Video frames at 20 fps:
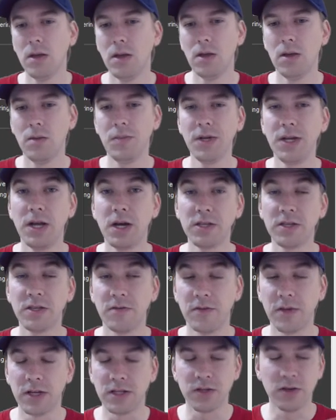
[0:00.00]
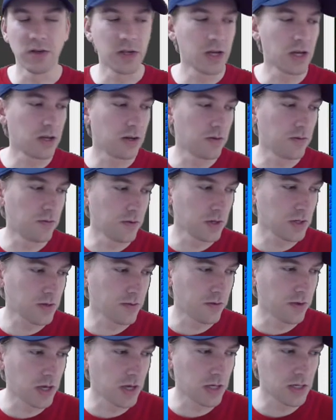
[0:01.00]
Be nice if that's all I had to fix
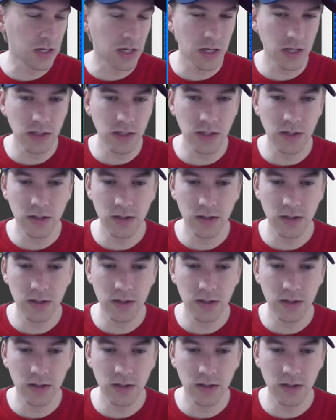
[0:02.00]
for that task.